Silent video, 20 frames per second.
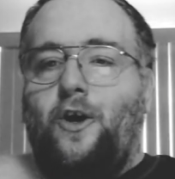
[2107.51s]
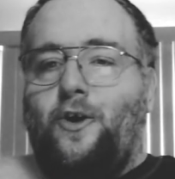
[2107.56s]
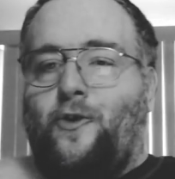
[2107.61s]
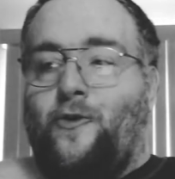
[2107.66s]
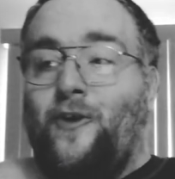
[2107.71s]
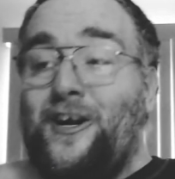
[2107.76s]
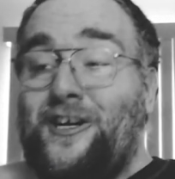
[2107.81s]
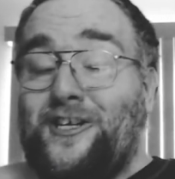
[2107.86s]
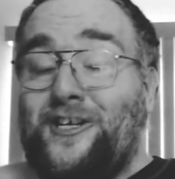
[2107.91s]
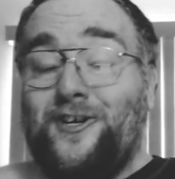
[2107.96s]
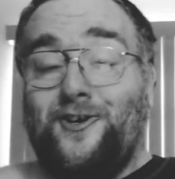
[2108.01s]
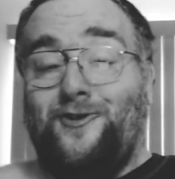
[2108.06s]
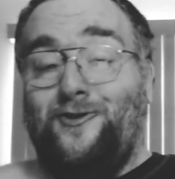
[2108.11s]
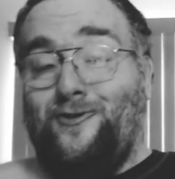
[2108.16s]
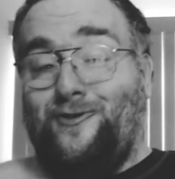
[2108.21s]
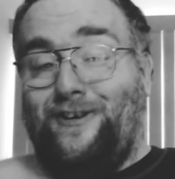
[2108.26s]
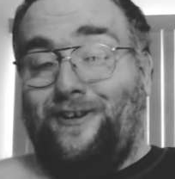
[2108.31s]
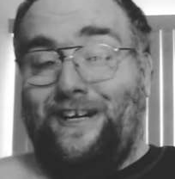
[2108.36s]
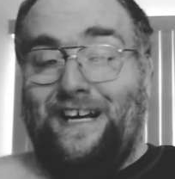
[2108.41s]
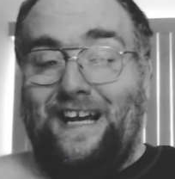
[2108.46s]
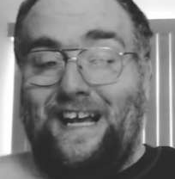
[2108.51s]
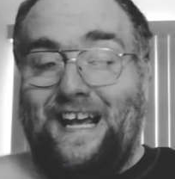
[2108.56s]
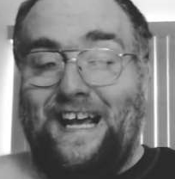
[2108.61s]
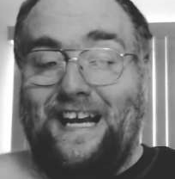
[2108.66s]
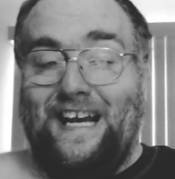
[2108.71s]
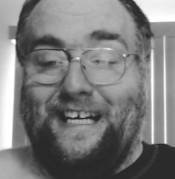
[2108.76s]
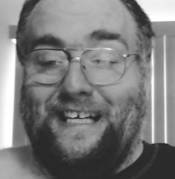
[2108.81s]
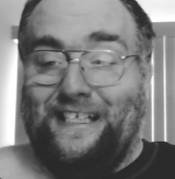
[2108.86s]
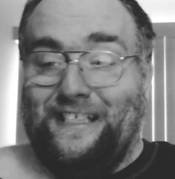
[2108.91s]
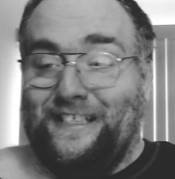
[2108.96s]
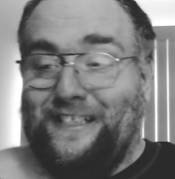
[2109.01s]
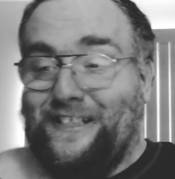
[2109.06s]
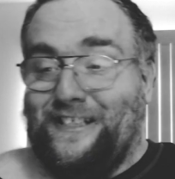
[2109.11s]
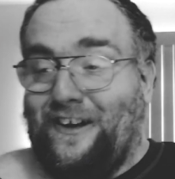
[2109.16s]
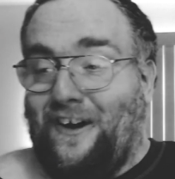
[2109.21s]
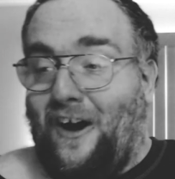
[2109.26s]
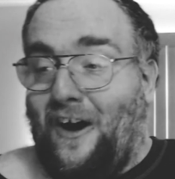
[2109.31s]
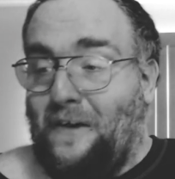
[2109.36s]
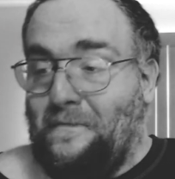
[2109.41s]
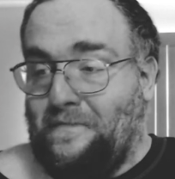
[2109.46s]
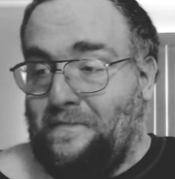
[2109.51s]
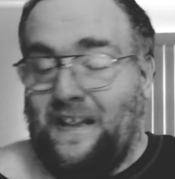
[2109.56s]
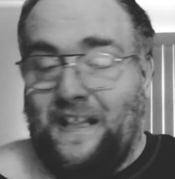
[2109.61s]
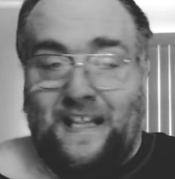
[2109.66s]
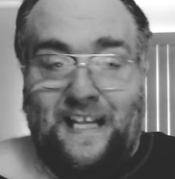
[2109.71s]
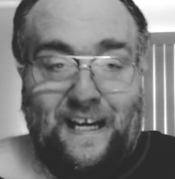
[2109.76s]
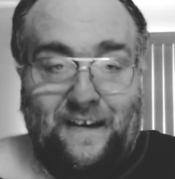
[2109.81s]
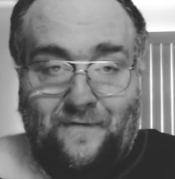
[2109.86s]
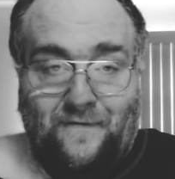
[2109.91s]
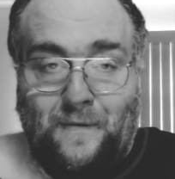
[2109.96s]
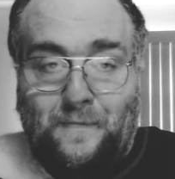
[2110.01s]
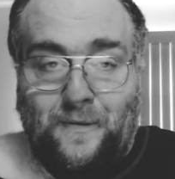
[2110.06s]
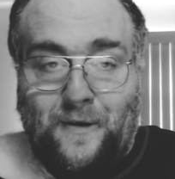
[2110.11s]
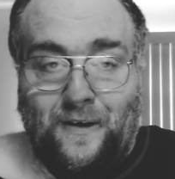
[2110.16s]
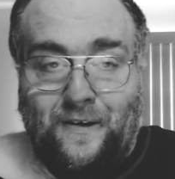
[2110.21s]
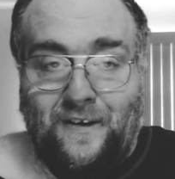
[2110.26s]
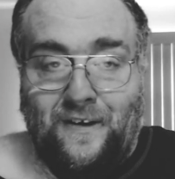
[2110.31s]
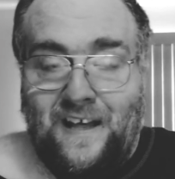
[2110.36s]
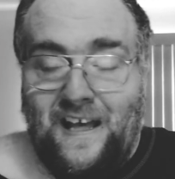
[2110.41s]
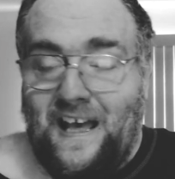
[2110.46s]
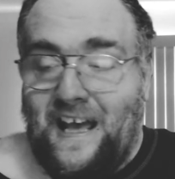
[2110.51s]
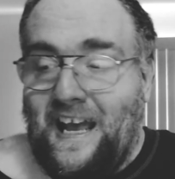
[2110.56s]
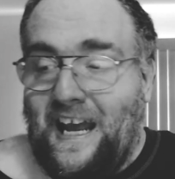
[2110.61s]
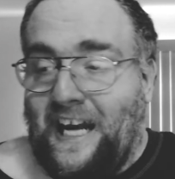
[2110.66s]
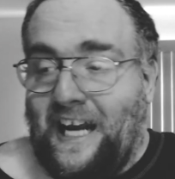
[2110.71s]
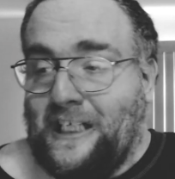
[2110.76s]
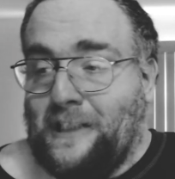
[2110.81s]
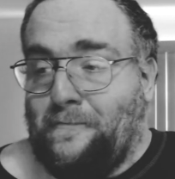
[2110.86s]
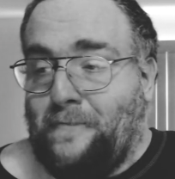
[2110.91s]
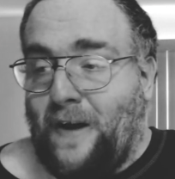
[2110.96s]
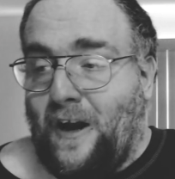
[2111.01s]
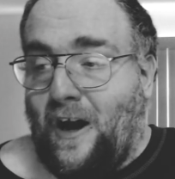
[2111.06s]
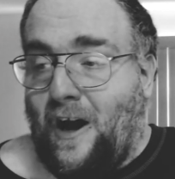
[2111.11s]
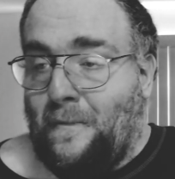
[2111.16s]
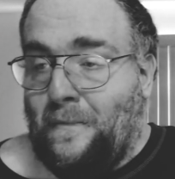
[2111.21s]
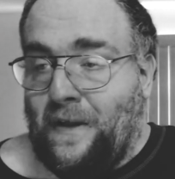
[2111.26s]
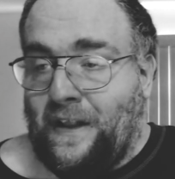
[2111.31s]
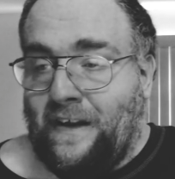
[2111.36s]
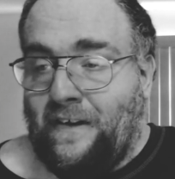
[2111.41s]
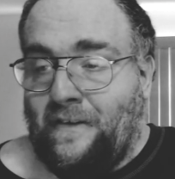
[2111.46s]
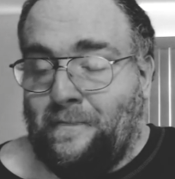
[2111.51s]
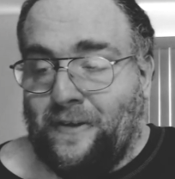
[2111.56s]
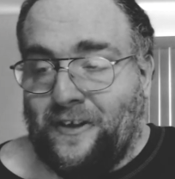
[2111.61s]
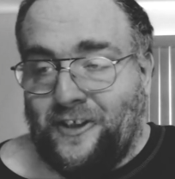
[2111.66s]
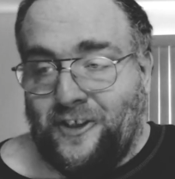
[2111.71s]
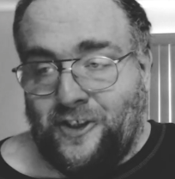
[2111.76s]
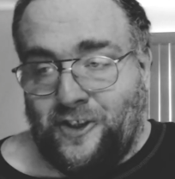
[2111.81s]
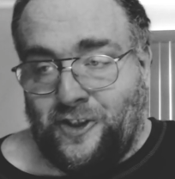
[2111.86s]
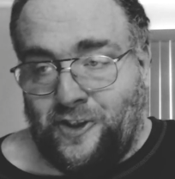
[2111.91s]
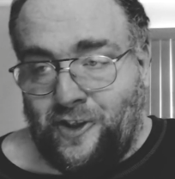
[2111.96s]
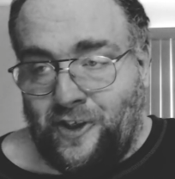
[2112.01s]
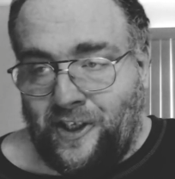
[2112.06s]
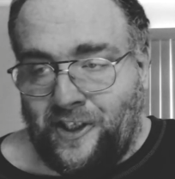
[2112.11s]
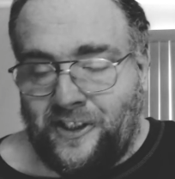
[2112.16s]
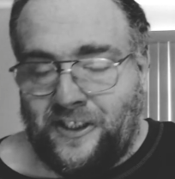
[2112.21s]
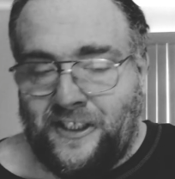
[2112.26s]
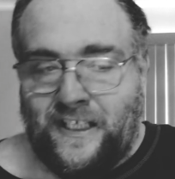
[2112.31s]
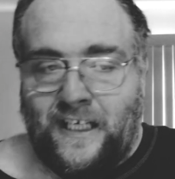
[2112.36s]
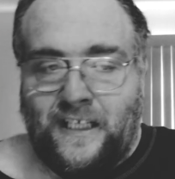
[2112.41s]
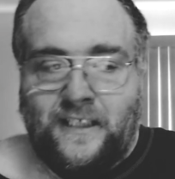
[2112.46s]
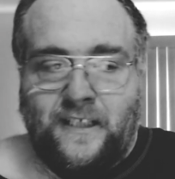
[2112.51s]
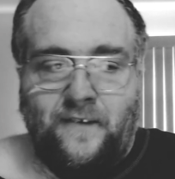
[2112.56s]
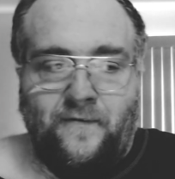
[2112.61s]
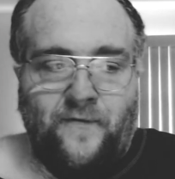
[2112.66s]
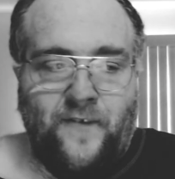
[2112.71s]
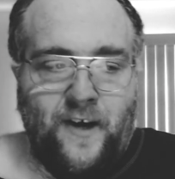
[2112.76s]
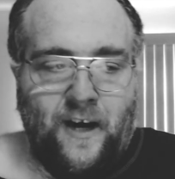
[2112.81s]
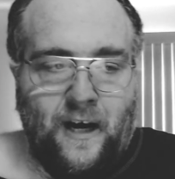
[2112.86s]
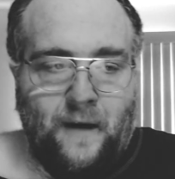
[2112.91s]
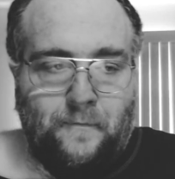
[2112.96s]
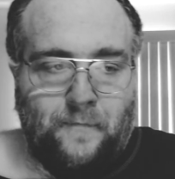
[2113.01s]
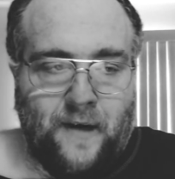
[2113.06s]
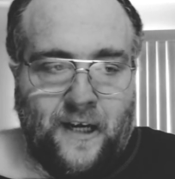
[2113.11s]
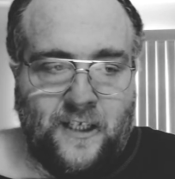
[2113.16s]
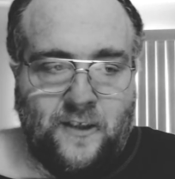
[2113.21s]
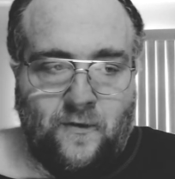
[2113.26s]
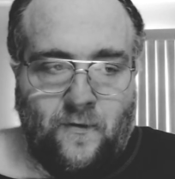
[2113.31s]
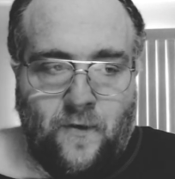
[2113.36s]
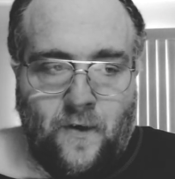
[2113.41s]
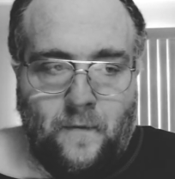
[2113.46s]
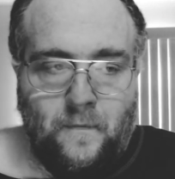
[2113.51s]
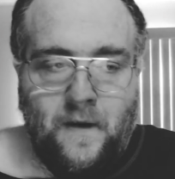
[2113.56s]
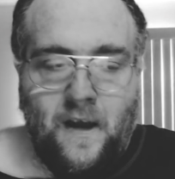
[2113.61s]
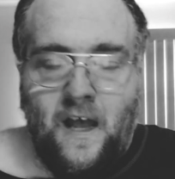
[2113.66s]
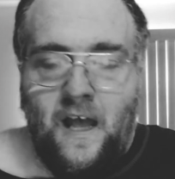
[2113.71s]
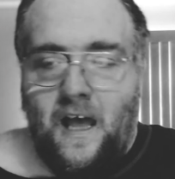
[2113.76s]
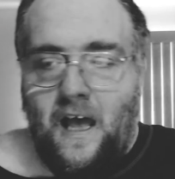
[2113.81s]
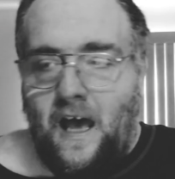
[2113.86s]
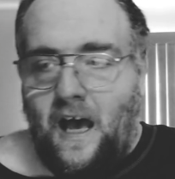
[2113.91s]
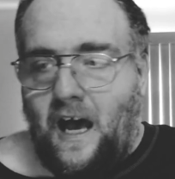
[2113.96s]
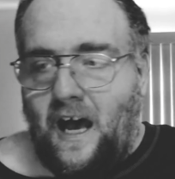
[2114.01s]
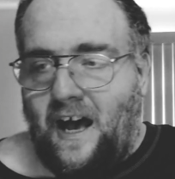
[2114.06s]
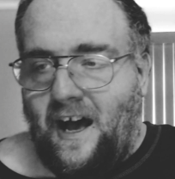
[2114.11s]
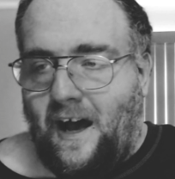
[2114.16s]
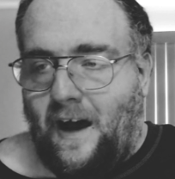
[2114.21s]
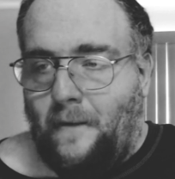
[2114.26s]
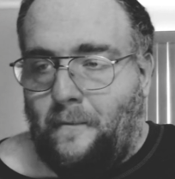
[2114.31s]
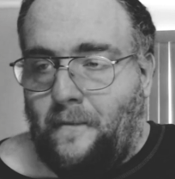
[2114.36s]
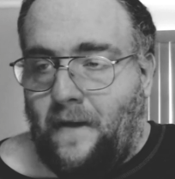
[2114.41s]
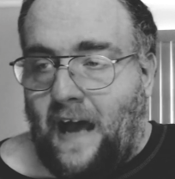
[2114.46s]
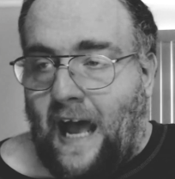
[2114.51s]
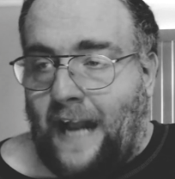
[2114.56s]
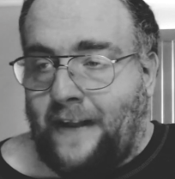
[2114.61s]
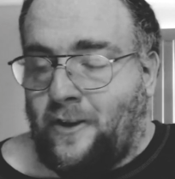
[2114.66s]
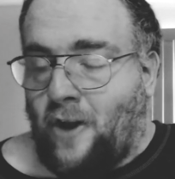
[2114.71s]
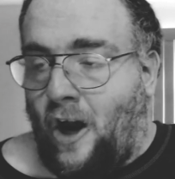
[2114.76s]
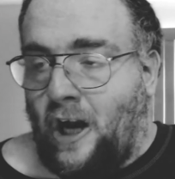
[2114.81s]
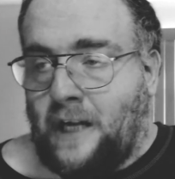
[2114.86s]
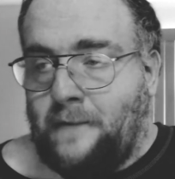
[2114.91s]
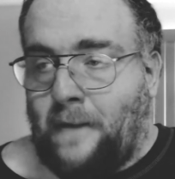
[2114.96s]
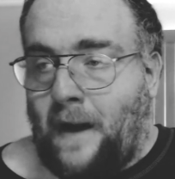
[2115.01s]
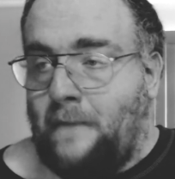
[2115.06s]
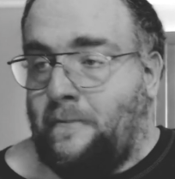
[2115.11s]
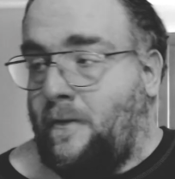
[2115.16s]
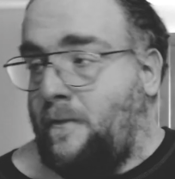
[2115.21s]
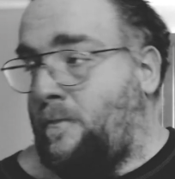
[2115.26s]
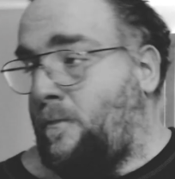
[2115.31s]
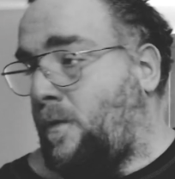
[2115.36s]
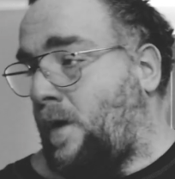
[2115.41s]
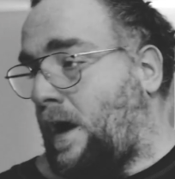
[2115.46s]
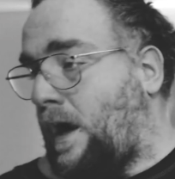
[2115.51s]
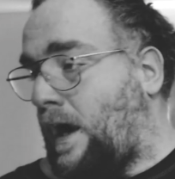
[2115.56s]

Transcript: Christian Cuda is unbelievable. He's been unbelievable his junior season. Very impressed with him. Um, I talked about him